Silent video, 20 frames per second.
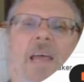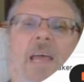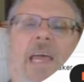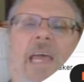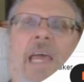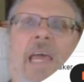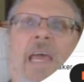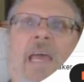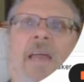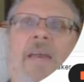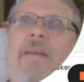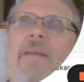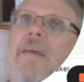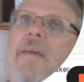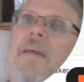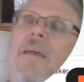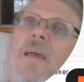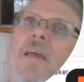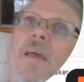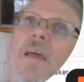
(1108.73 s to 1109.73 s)
And
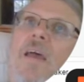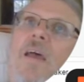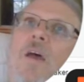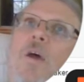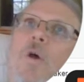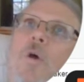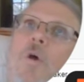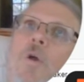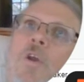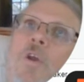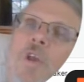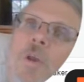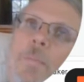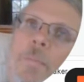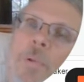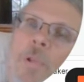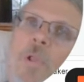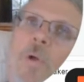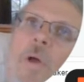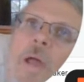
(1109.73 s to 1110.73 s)

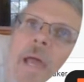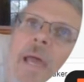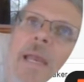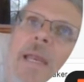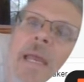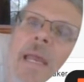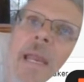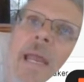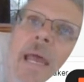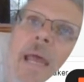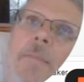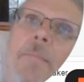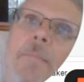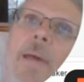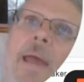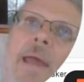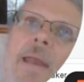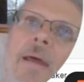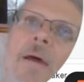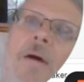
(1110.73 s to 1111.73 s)
deploy it in a
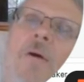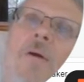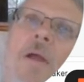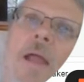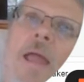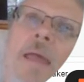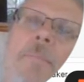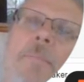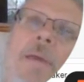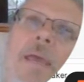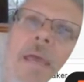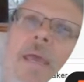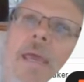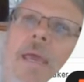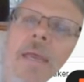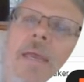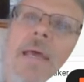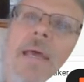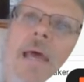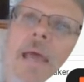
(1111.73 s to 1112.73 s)
beta or
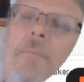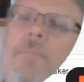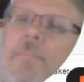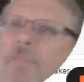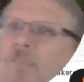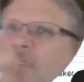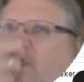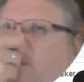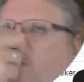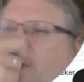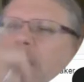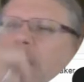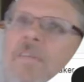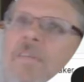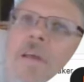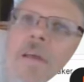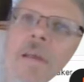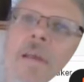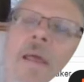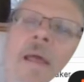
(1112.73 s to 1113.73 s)
A/B type
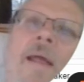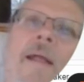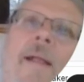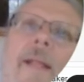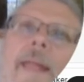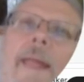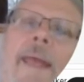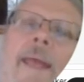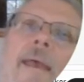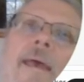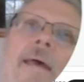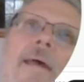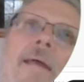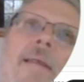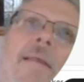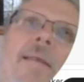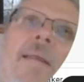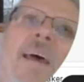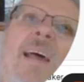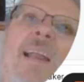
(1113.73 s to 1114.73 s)
situation,
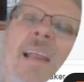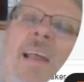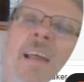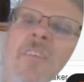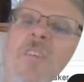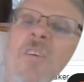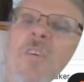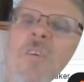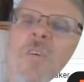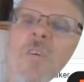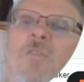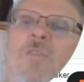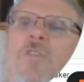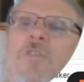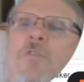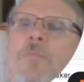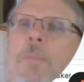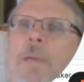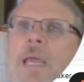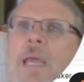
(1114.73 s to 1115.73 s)
and let your
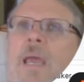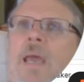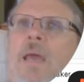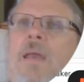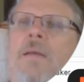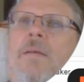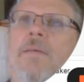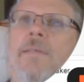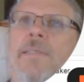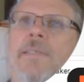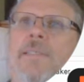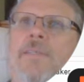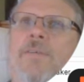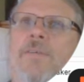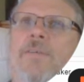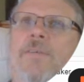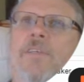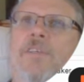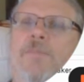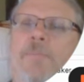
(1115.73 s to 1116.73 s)
users begin
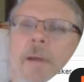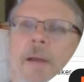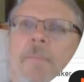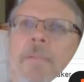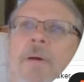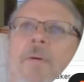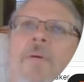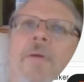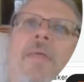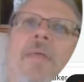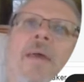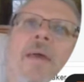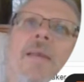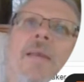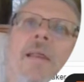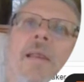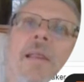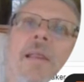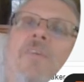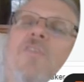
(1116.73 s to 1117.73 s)
to experiment with
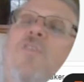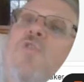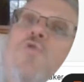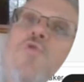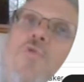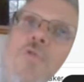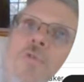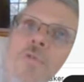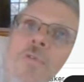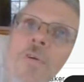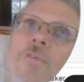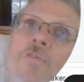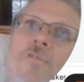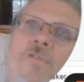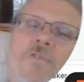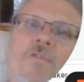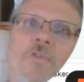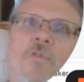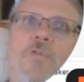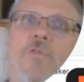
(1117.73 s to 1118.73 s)
it. Let your new
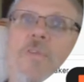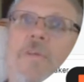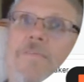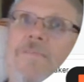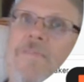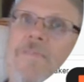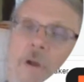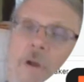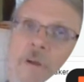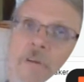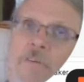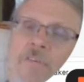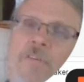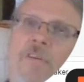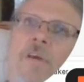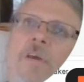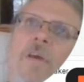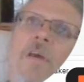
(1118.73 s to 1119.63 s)
users use it first,